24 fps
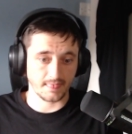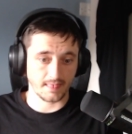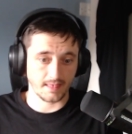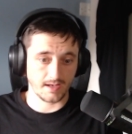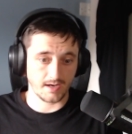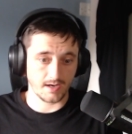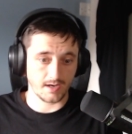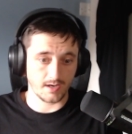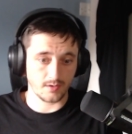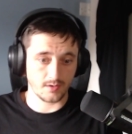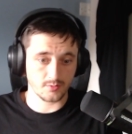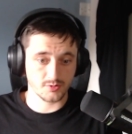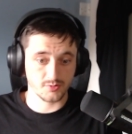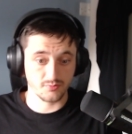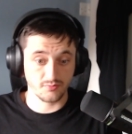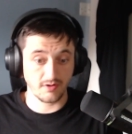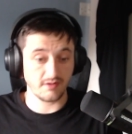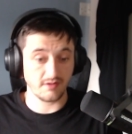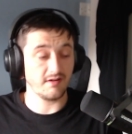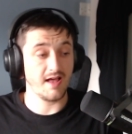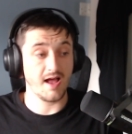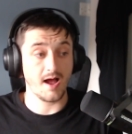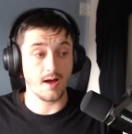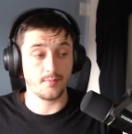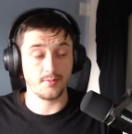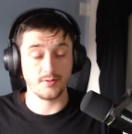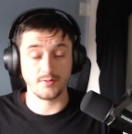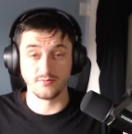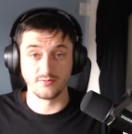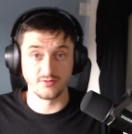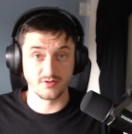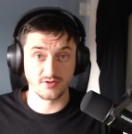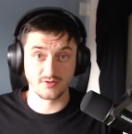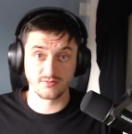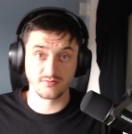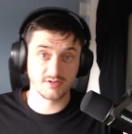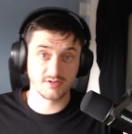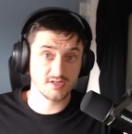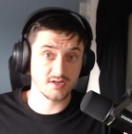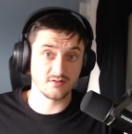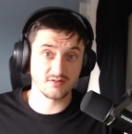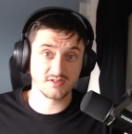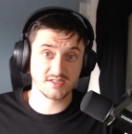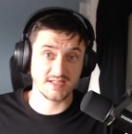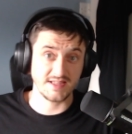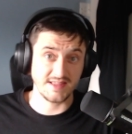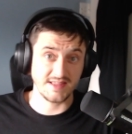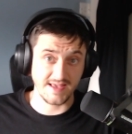I was really happy with the
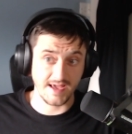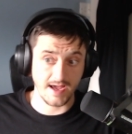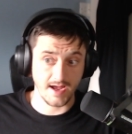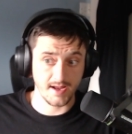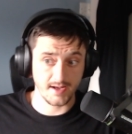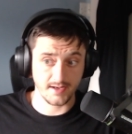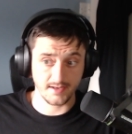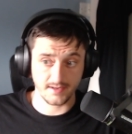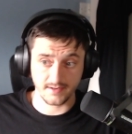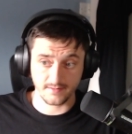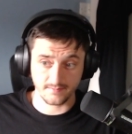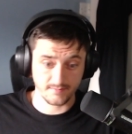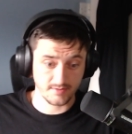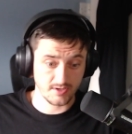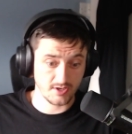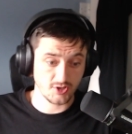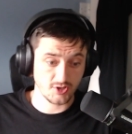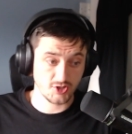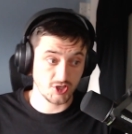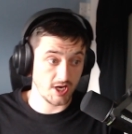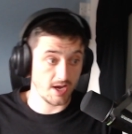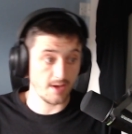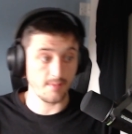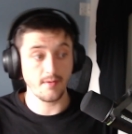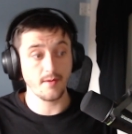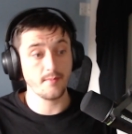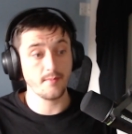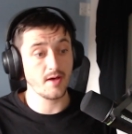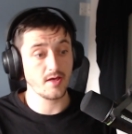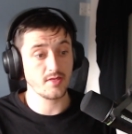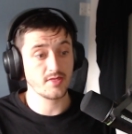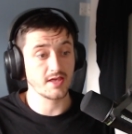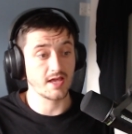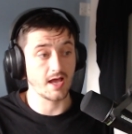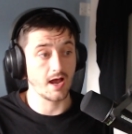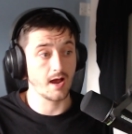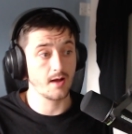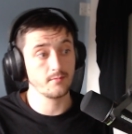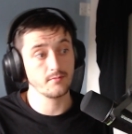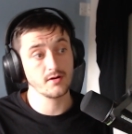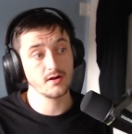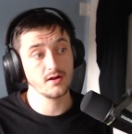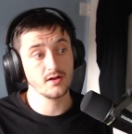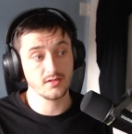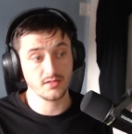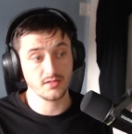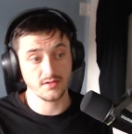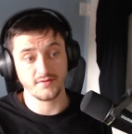results in the end. Shame about the
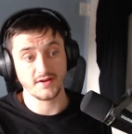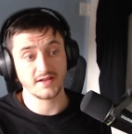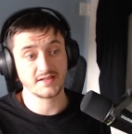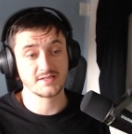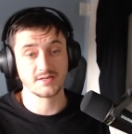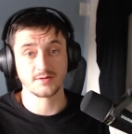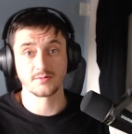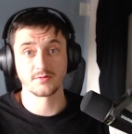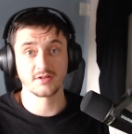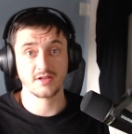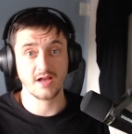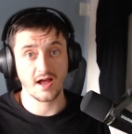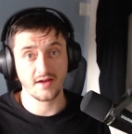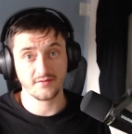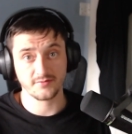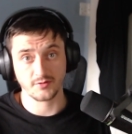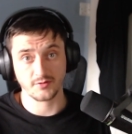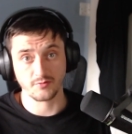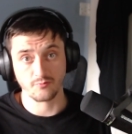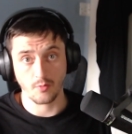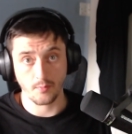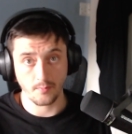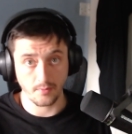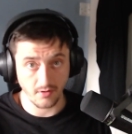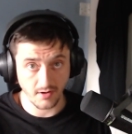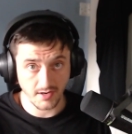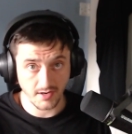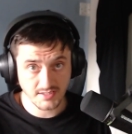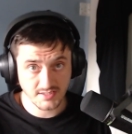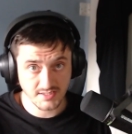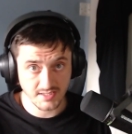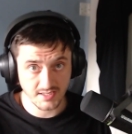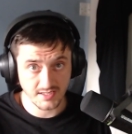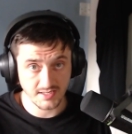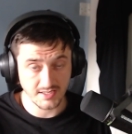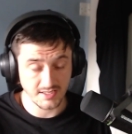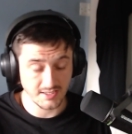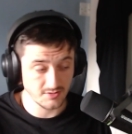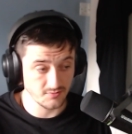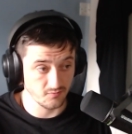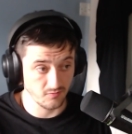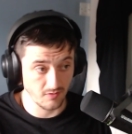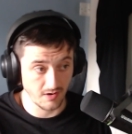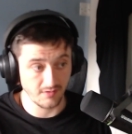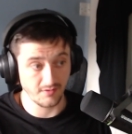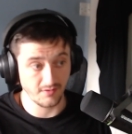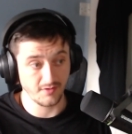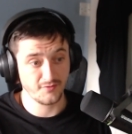camera, and the fact I'm going to have to replace it is
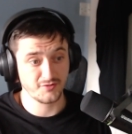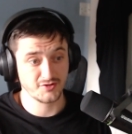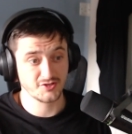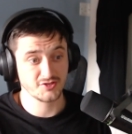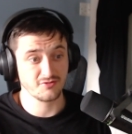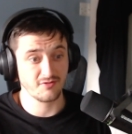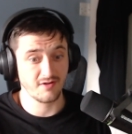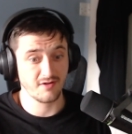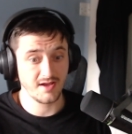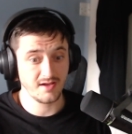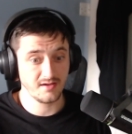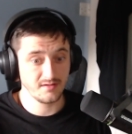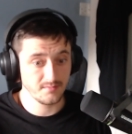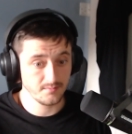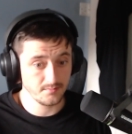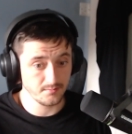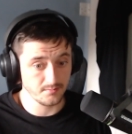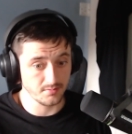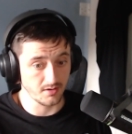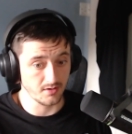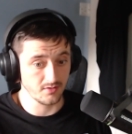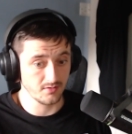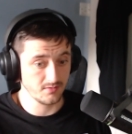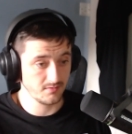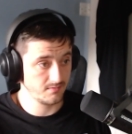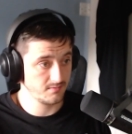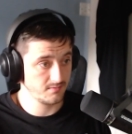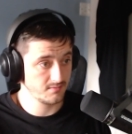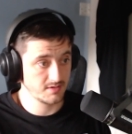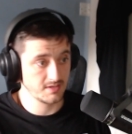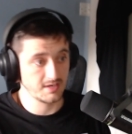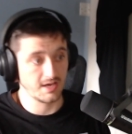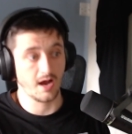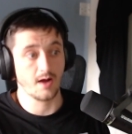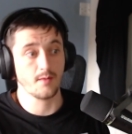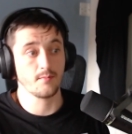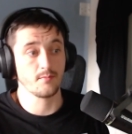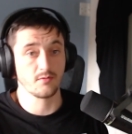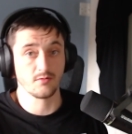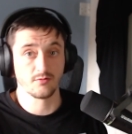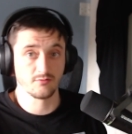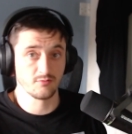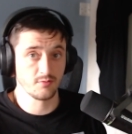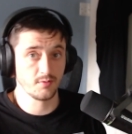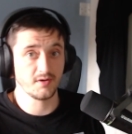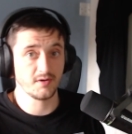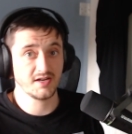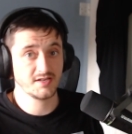really frustrating, but the camera
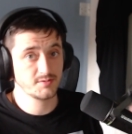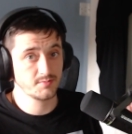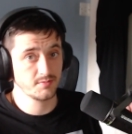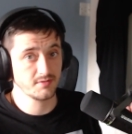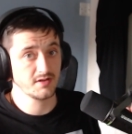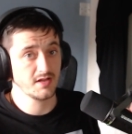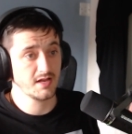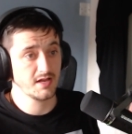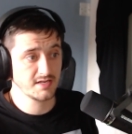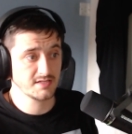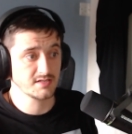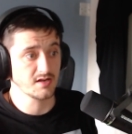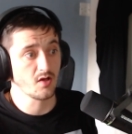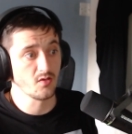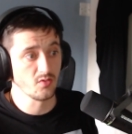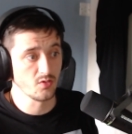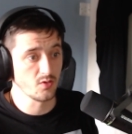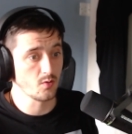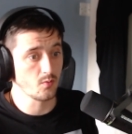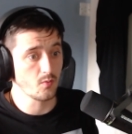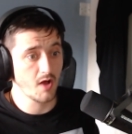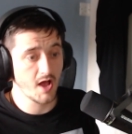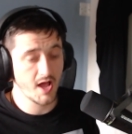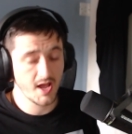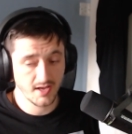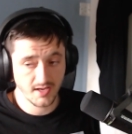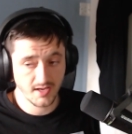replacement is on the way.